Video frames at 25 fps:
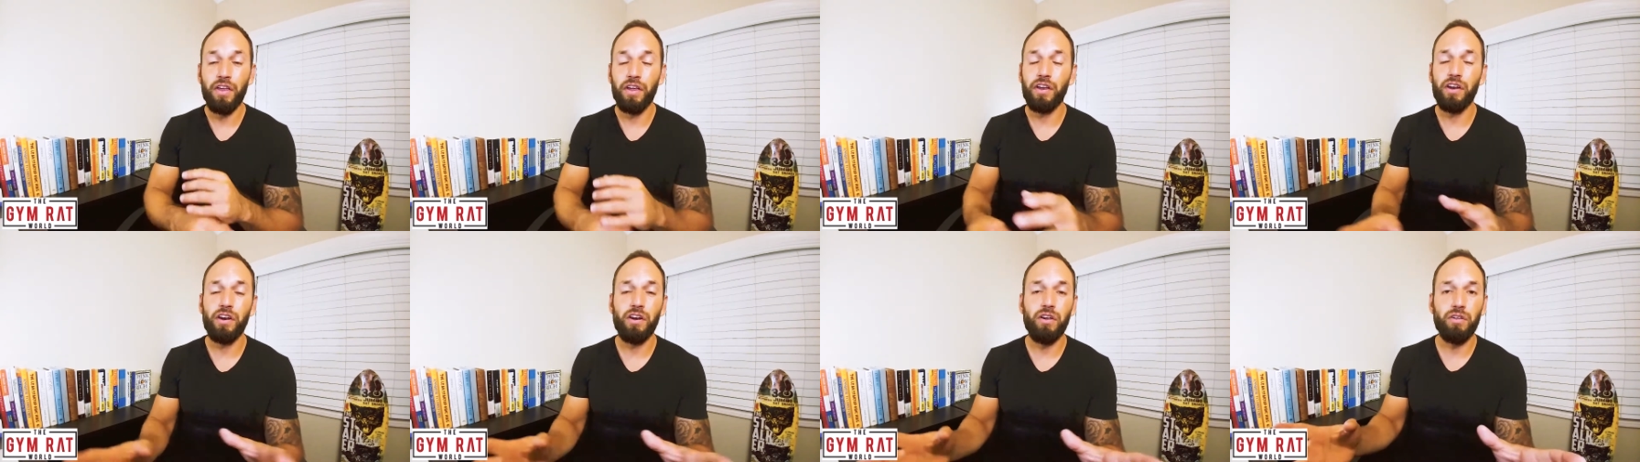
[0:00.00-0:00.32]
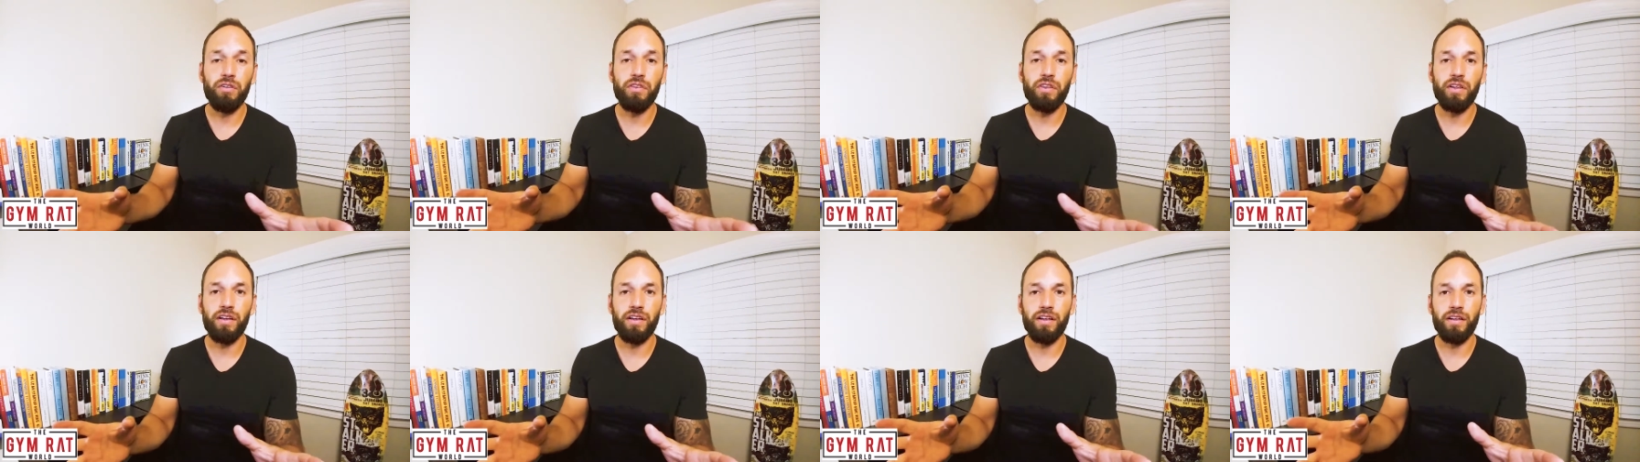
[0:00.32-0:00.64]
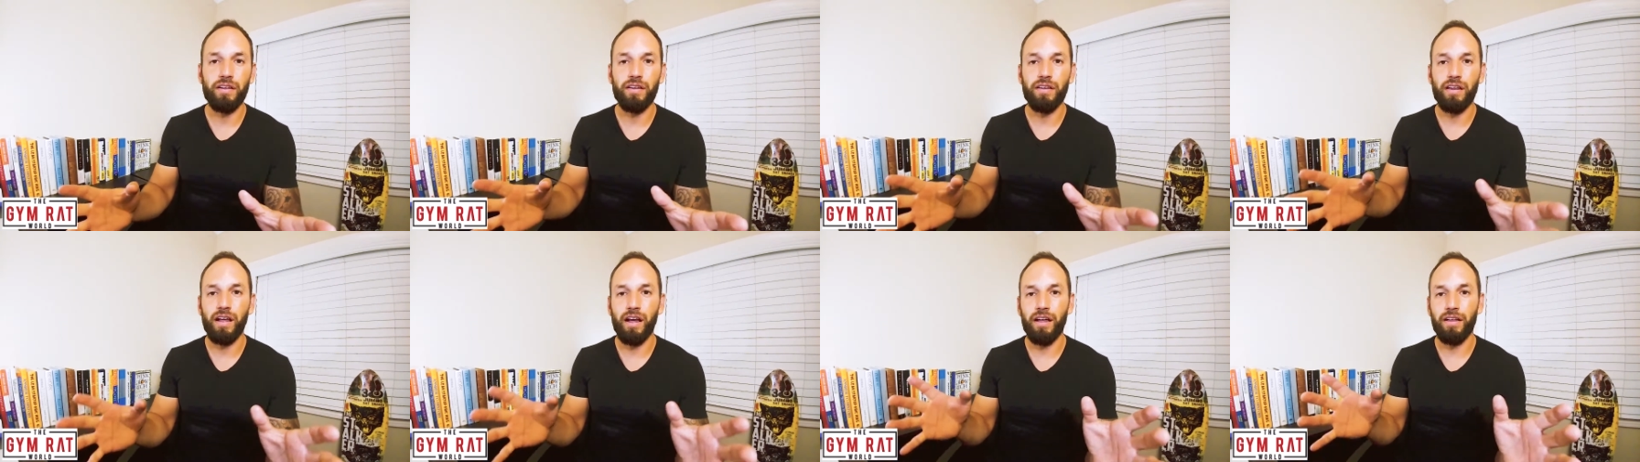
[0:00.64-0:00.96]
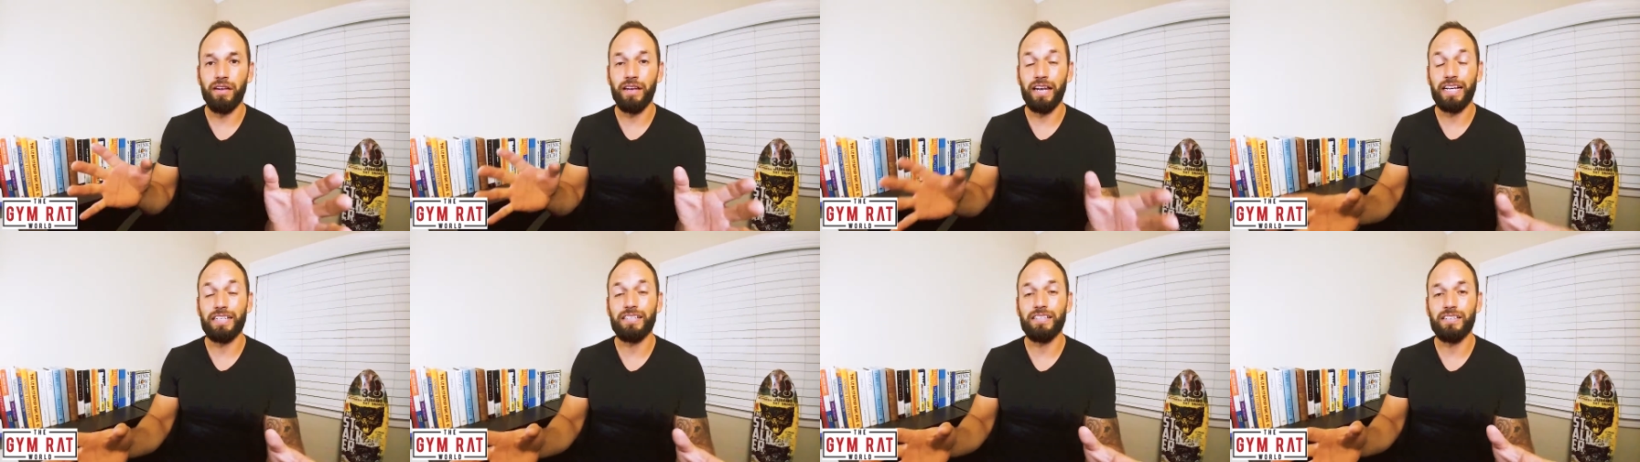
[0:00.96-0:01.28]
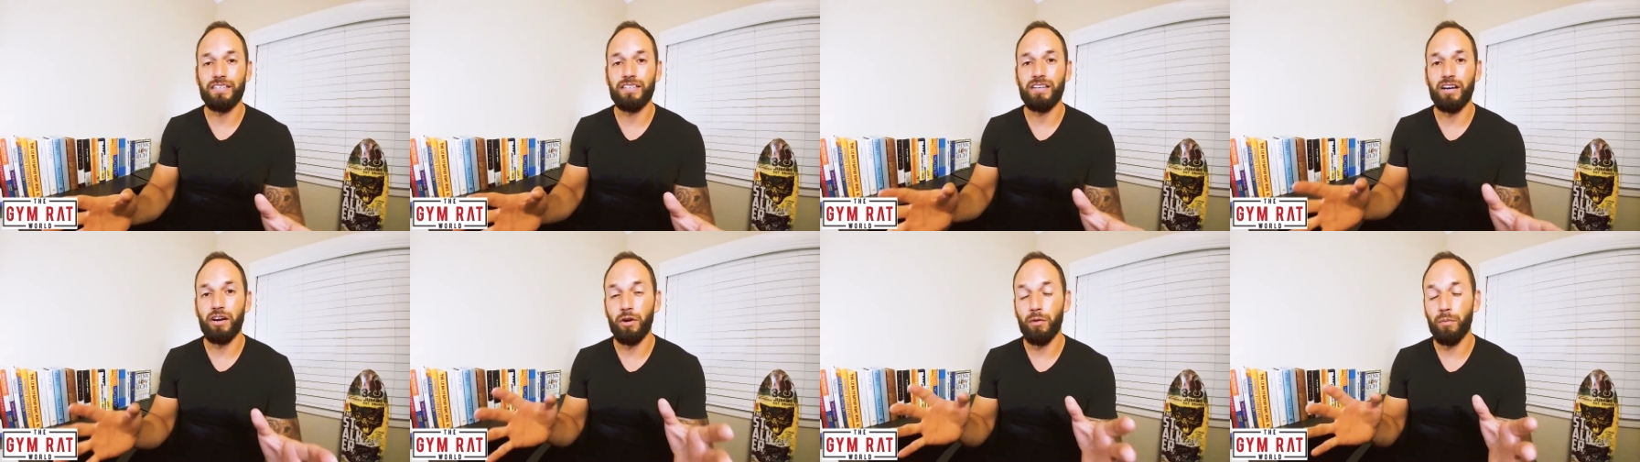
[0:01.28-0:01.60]
You get all the
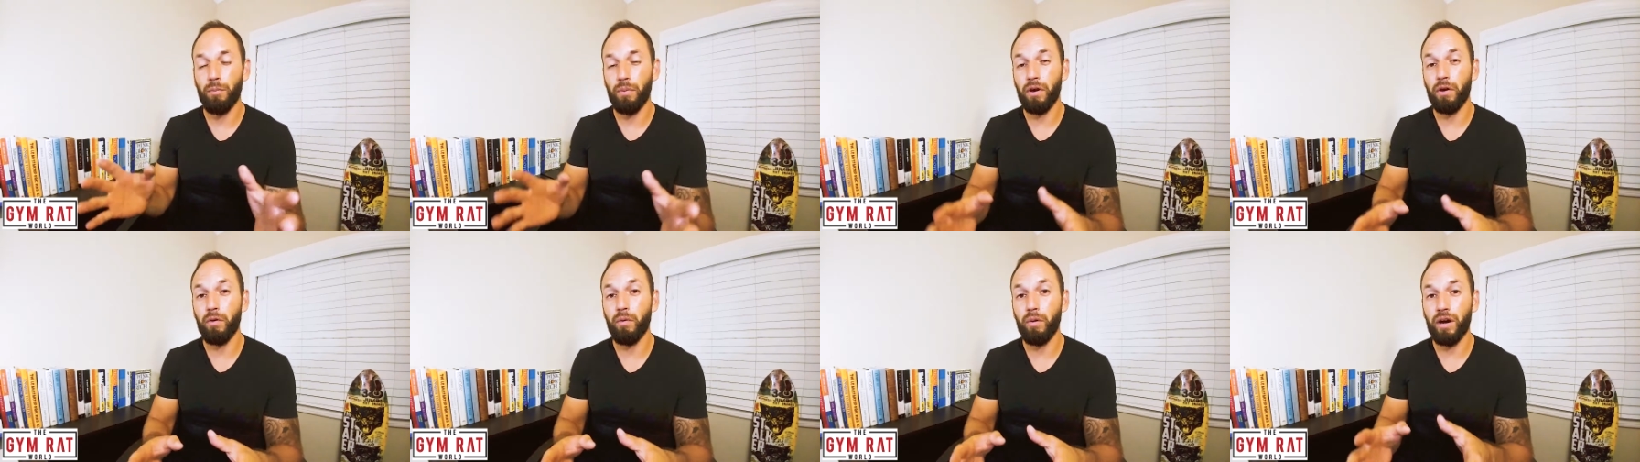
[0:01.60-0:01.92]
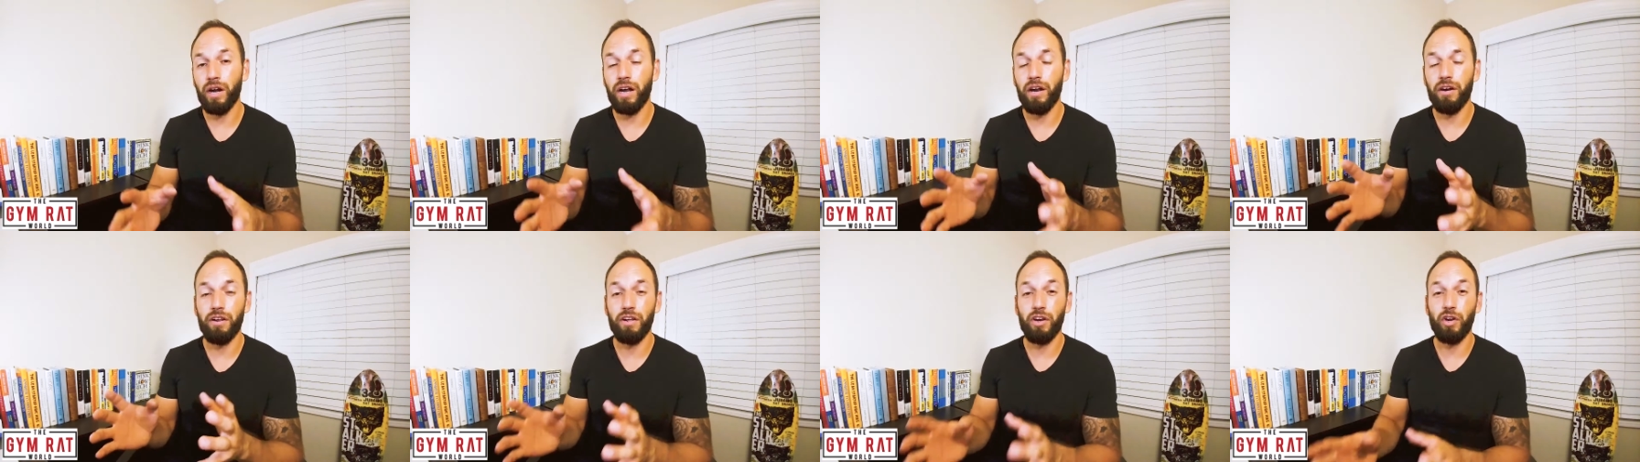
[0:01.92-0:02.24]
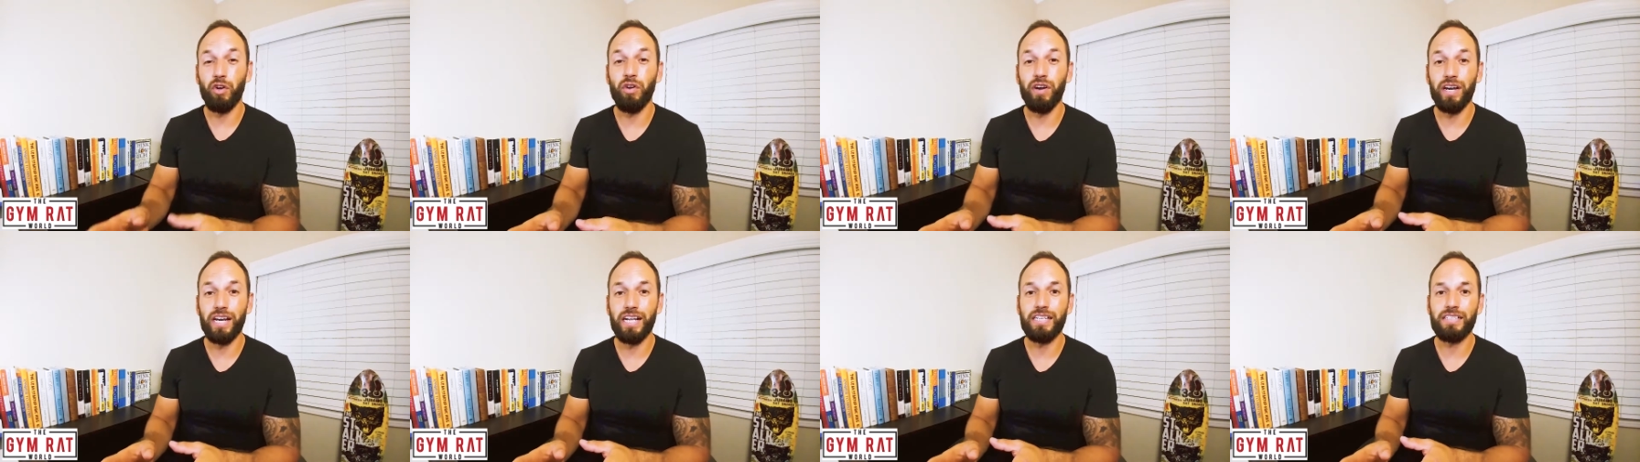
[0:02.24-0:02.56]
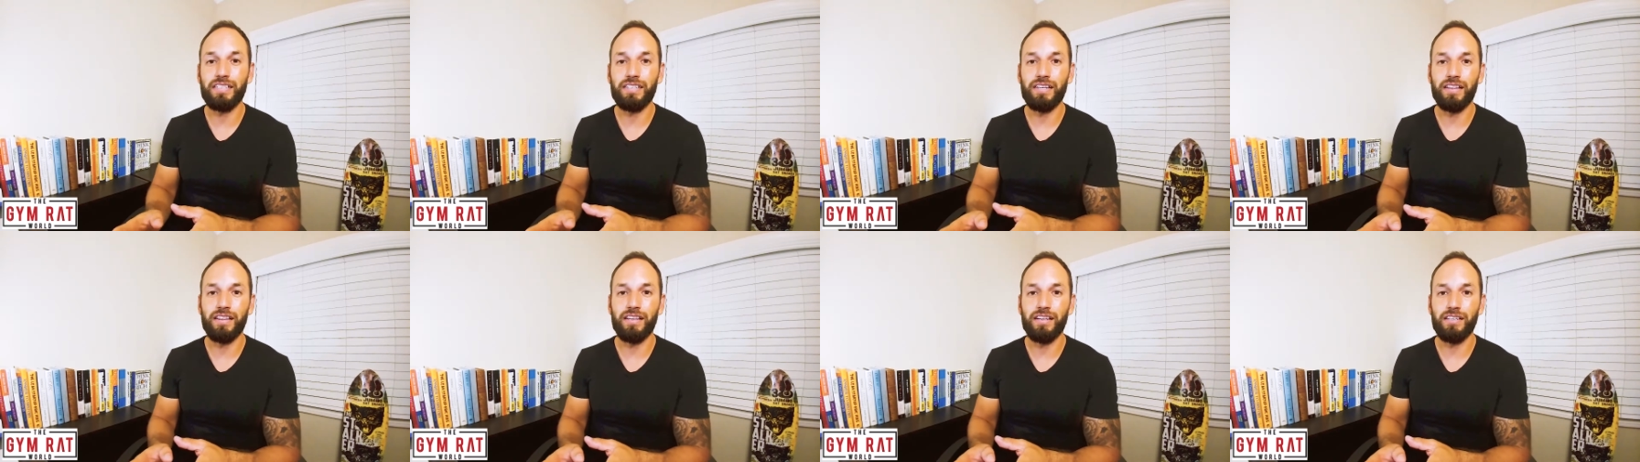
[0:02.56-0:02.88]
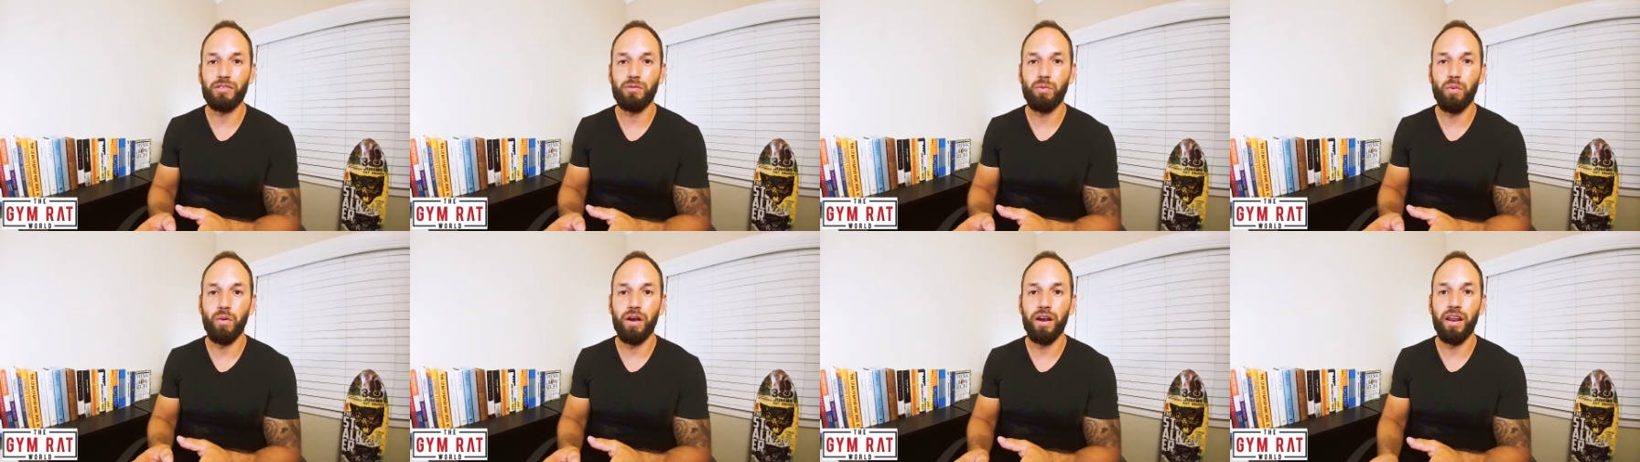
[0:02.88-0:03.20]
necessary pre-workout ingredients in
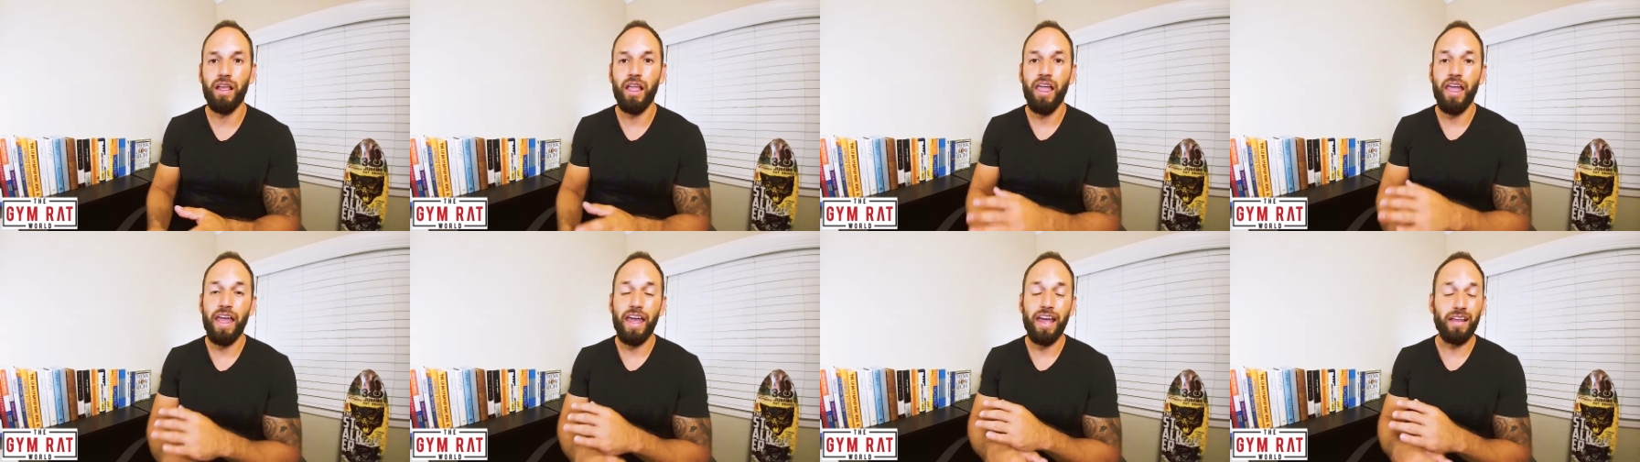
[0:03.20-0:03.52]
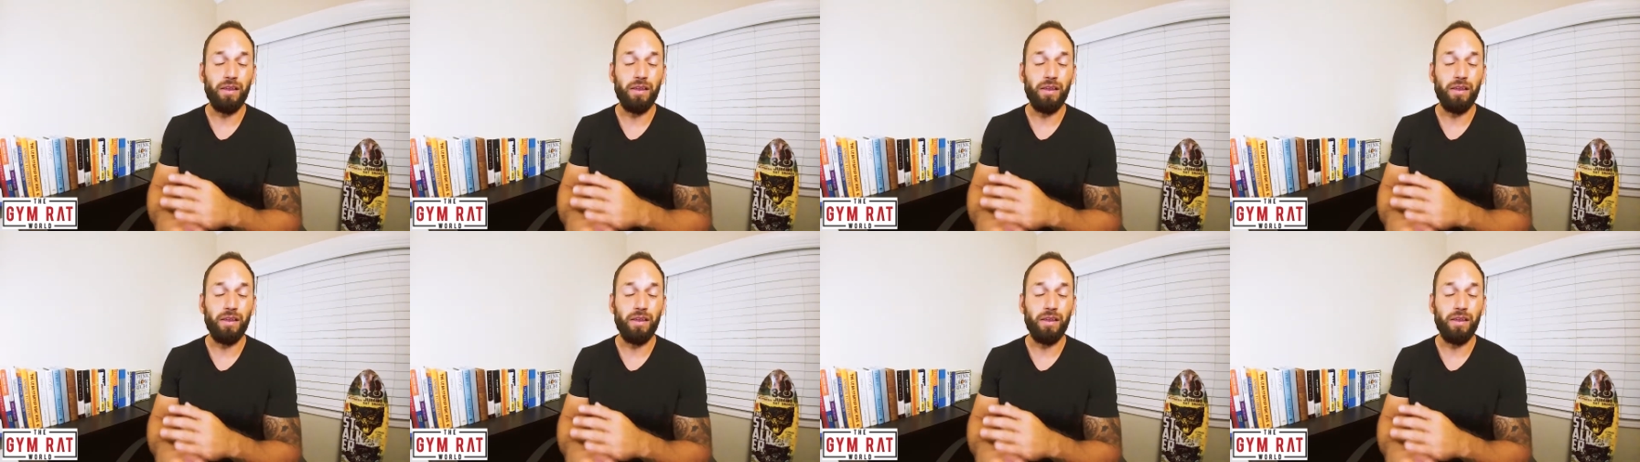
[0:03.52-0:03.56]
this one,